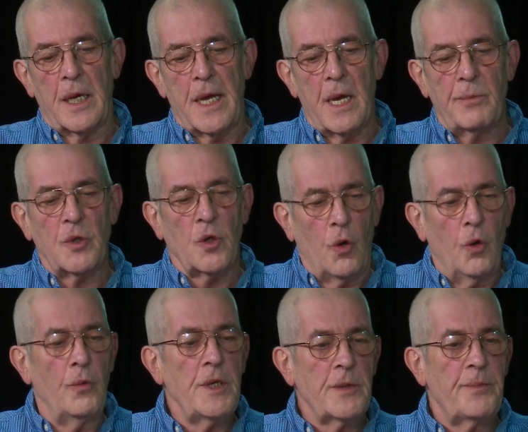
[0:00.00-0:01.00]
it would
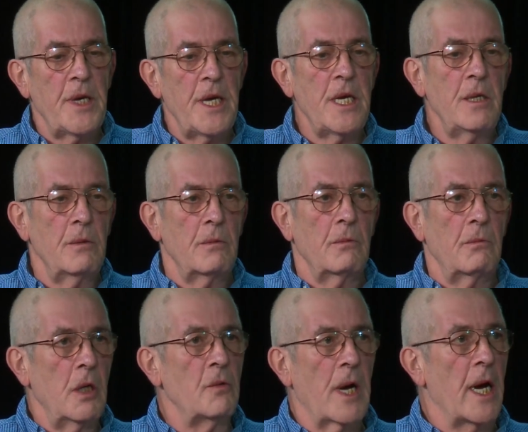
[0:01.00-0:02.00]
always be,
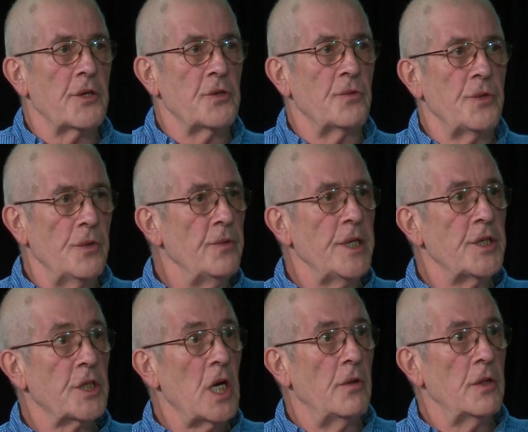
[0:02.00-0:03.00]
well, Nigel, you need to
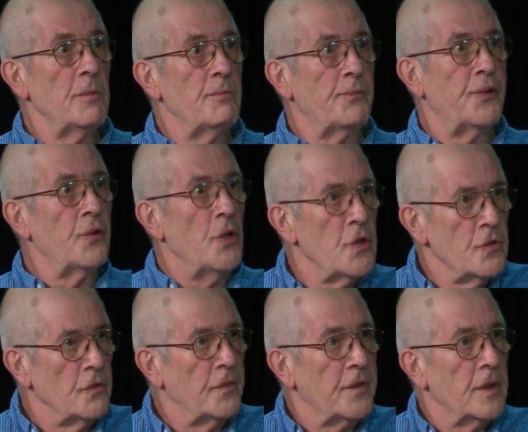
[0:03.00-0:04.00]
go and
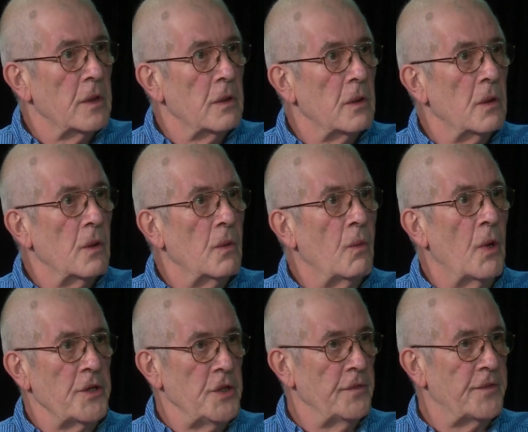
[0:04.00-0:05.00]
prove what
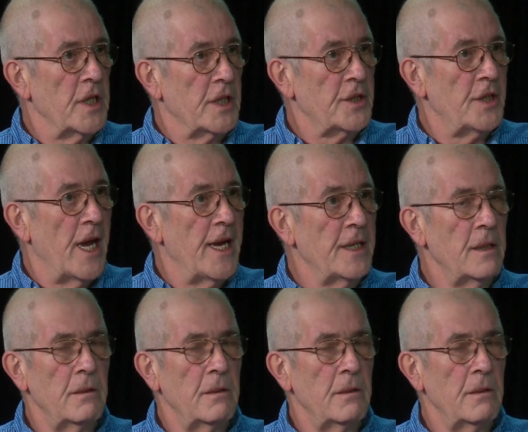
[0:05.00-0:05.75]
you've just said.